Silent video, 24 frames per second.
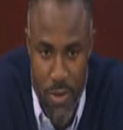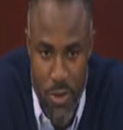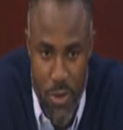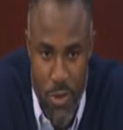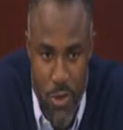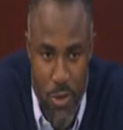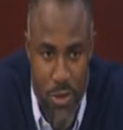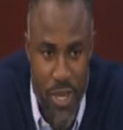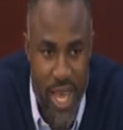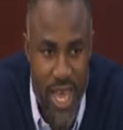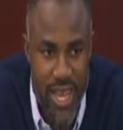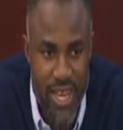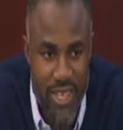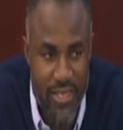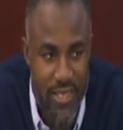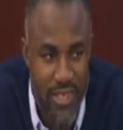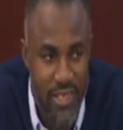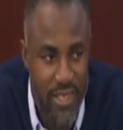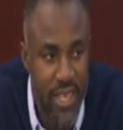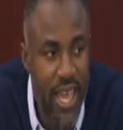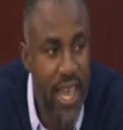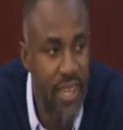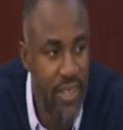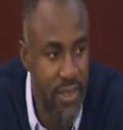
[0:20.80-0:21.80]
you get a
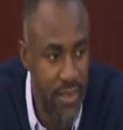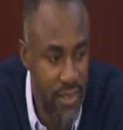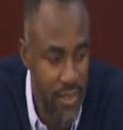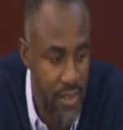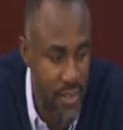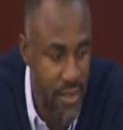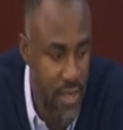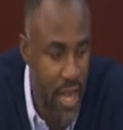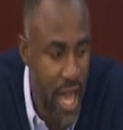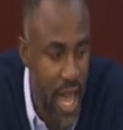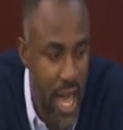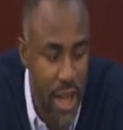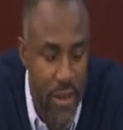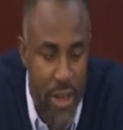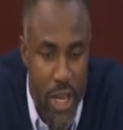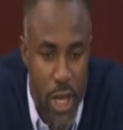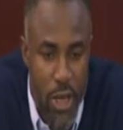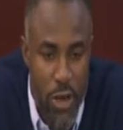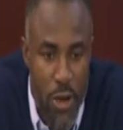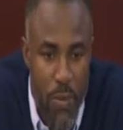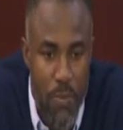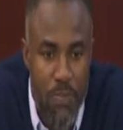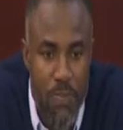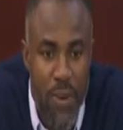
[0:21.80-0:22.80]
sense how
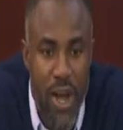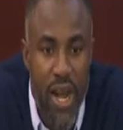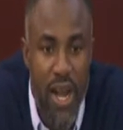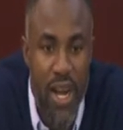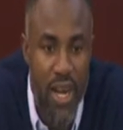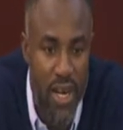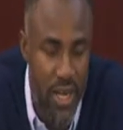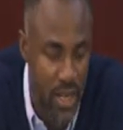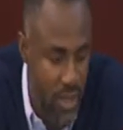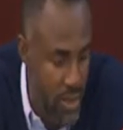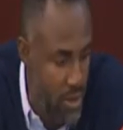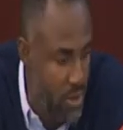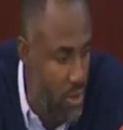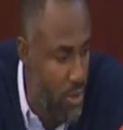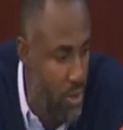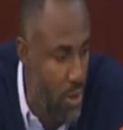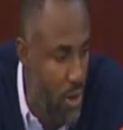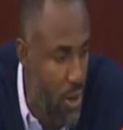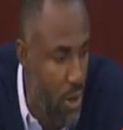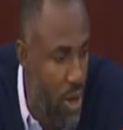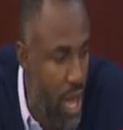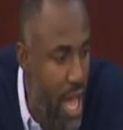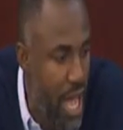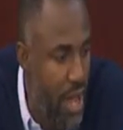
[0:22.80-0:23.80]
it compares
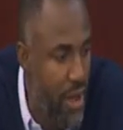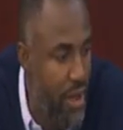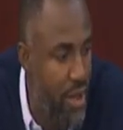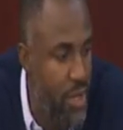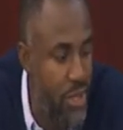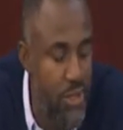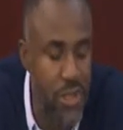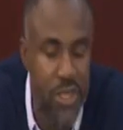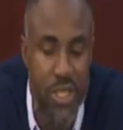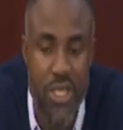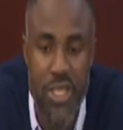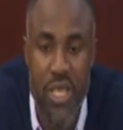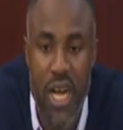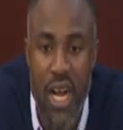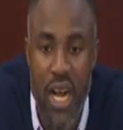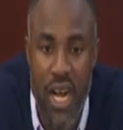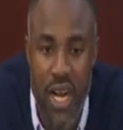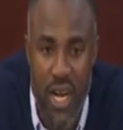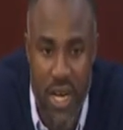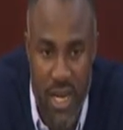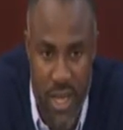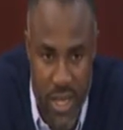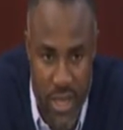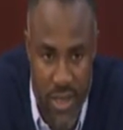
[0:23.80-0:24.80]
or how it
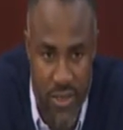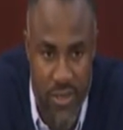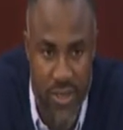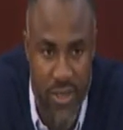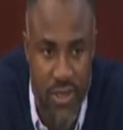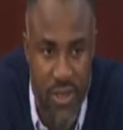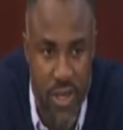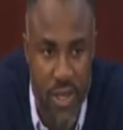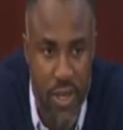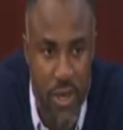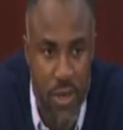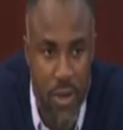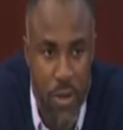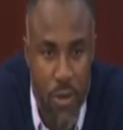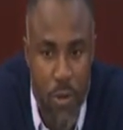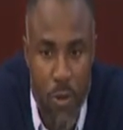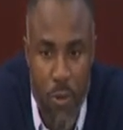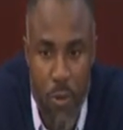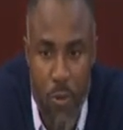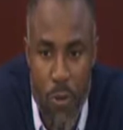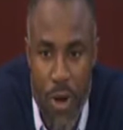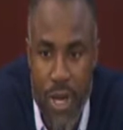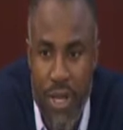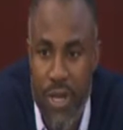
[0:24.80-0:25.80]
shares
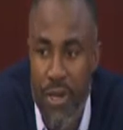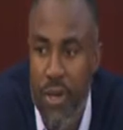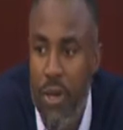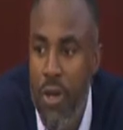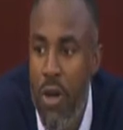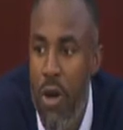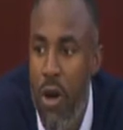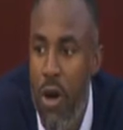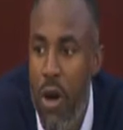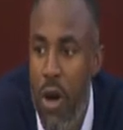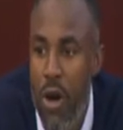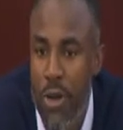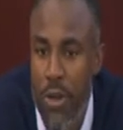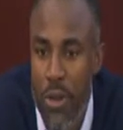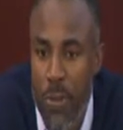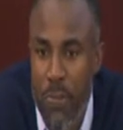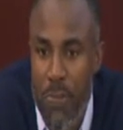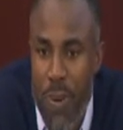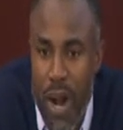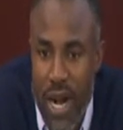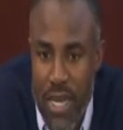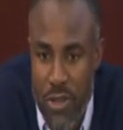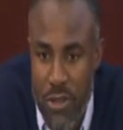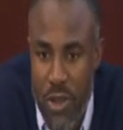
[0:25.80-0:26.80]
with other
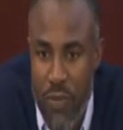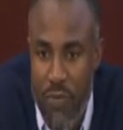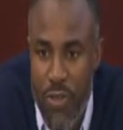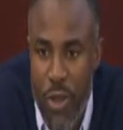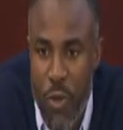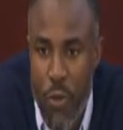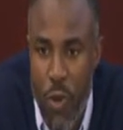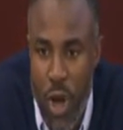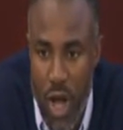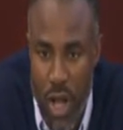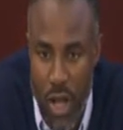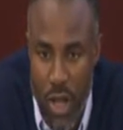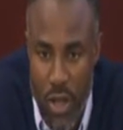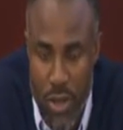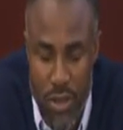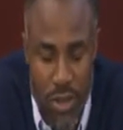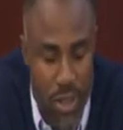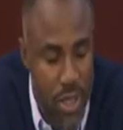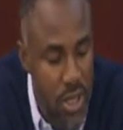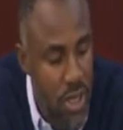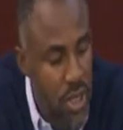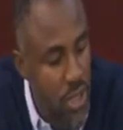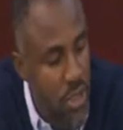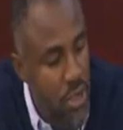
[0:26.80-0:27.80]
parts of the world.
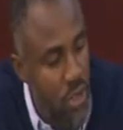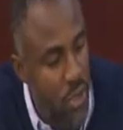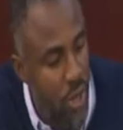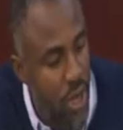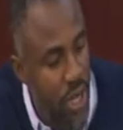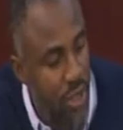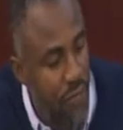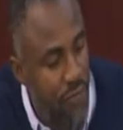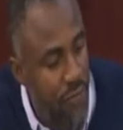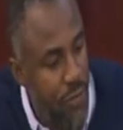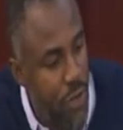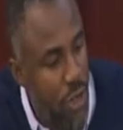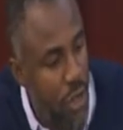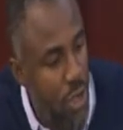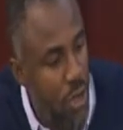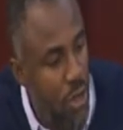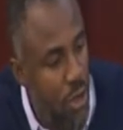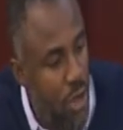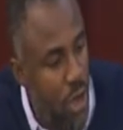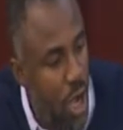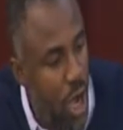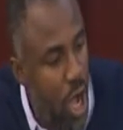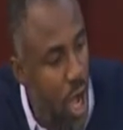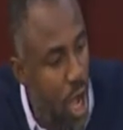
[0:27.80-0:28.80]
So if you
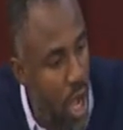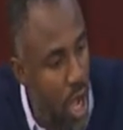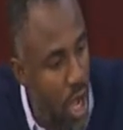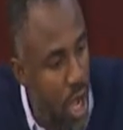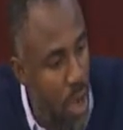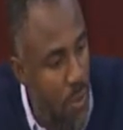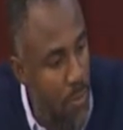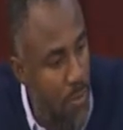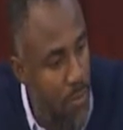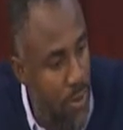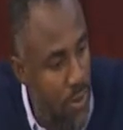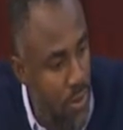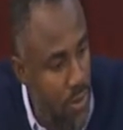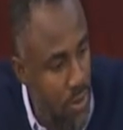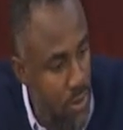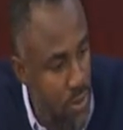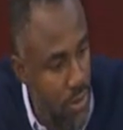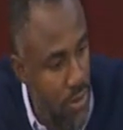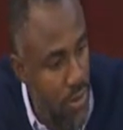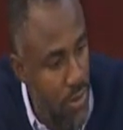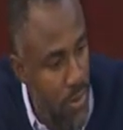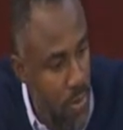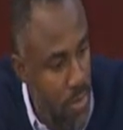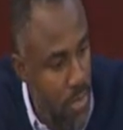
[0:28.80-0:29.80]
look up
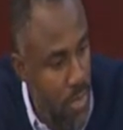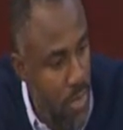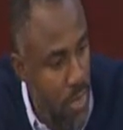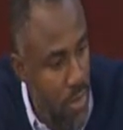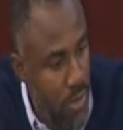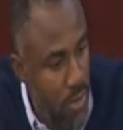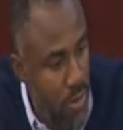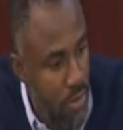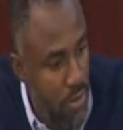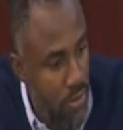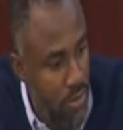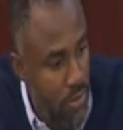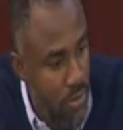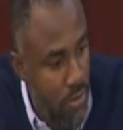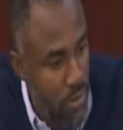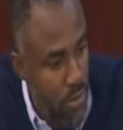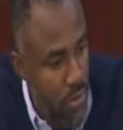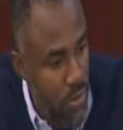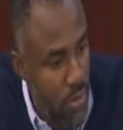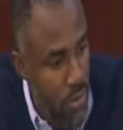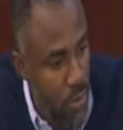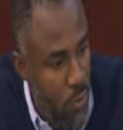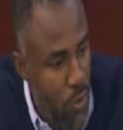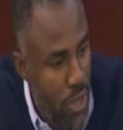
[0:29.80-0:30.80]

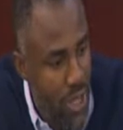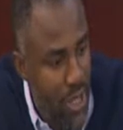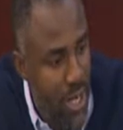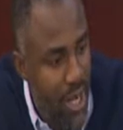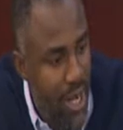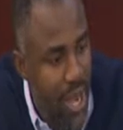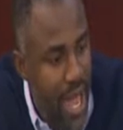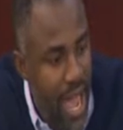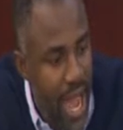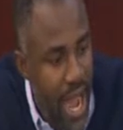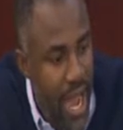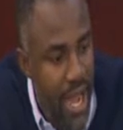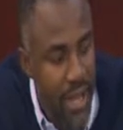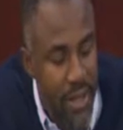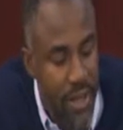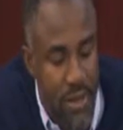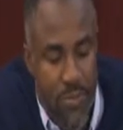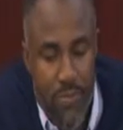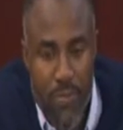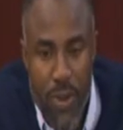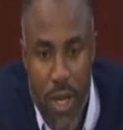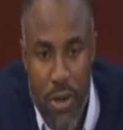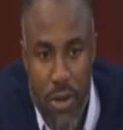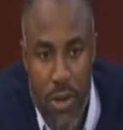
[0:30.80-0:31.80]
with the light
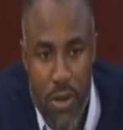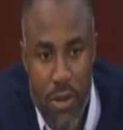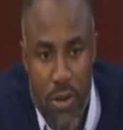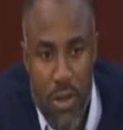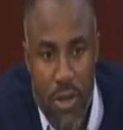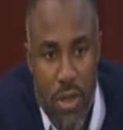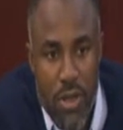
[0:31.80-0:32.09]
blue,